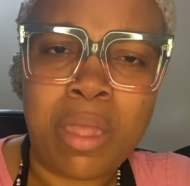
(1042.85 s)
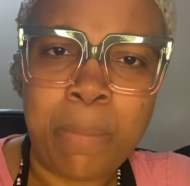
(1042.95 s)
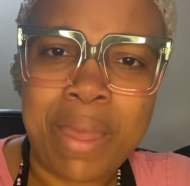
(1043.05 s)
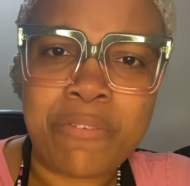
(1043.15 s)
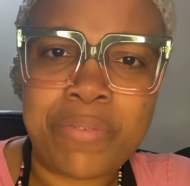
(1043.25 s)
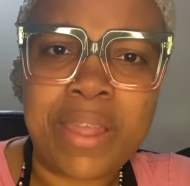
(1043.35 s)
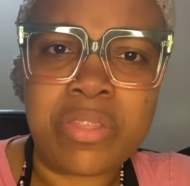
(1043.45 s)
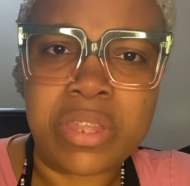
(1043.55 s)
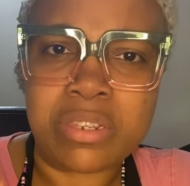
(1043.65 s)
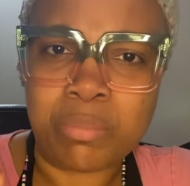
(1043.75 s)
My
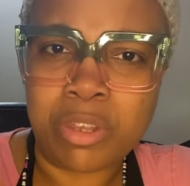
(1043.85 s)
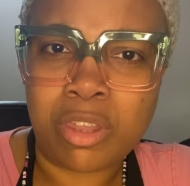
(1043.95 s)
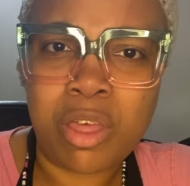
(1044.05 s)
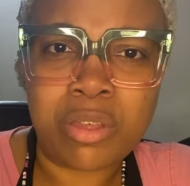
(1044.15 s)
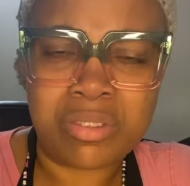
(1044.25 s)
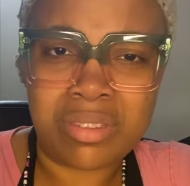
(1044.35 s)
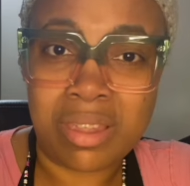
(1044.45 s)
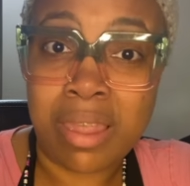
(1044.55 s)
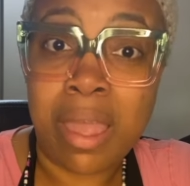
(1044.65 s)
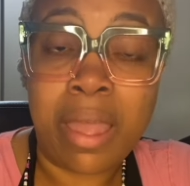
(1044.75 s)
faith, it belongs to
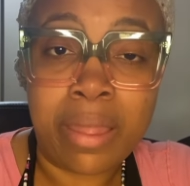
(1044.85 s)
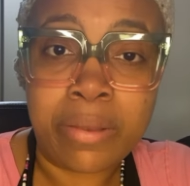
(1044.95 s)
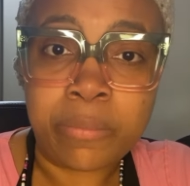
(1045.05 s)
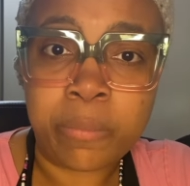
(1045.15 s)
God.